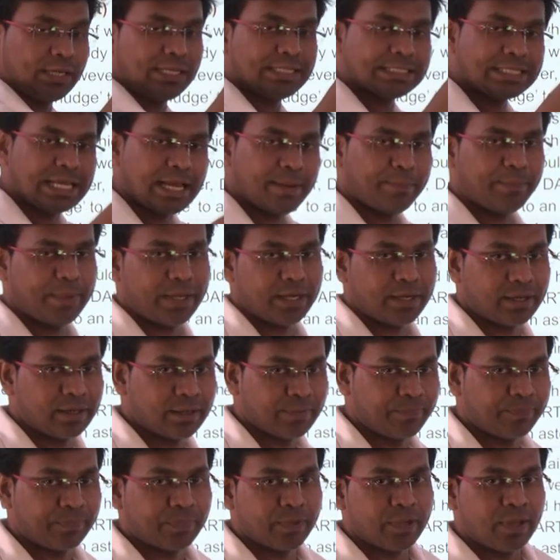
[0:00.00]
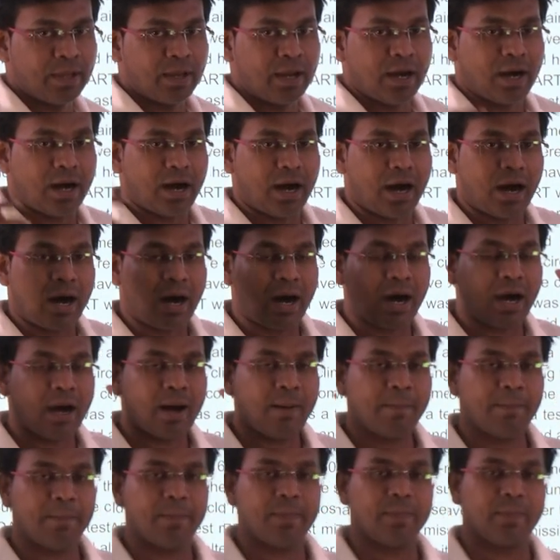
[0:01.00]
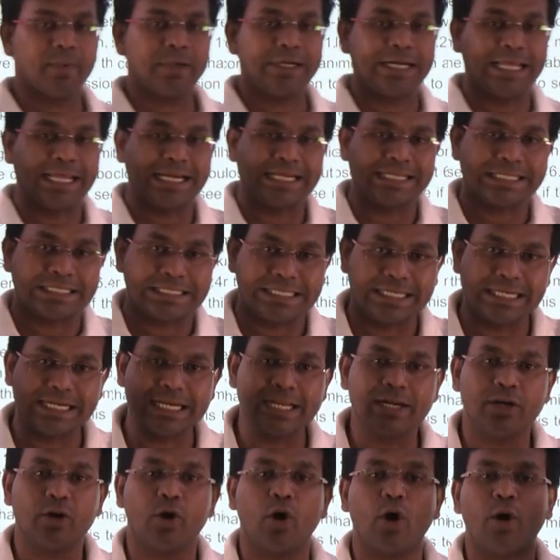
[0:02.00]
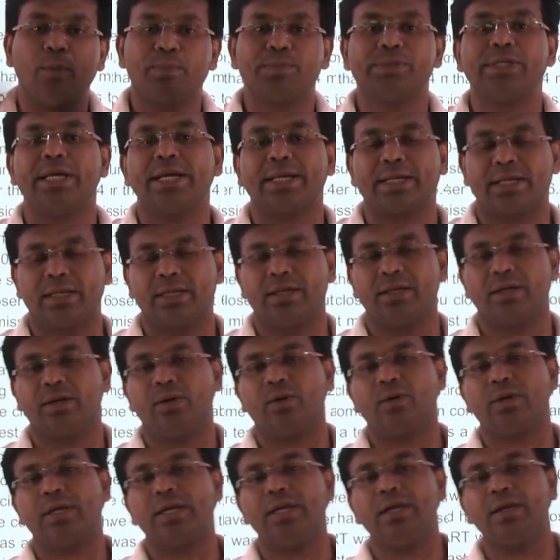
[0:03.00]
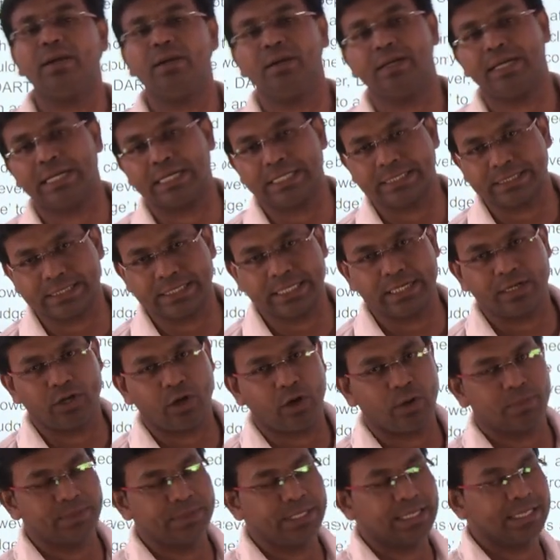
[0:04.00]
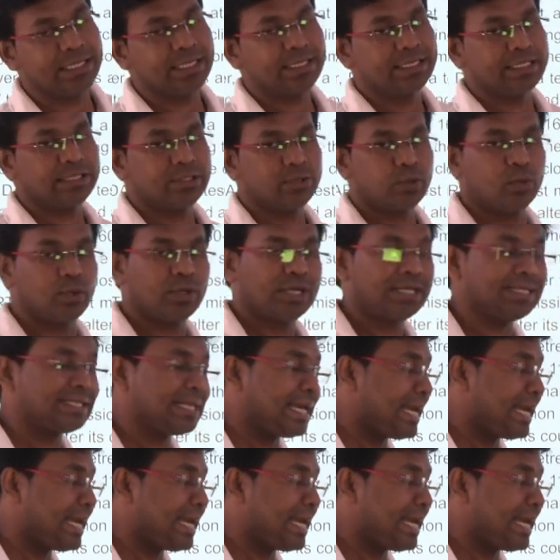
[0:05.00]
has happened? A terrestrial object, okay, terrestrial object. It is known as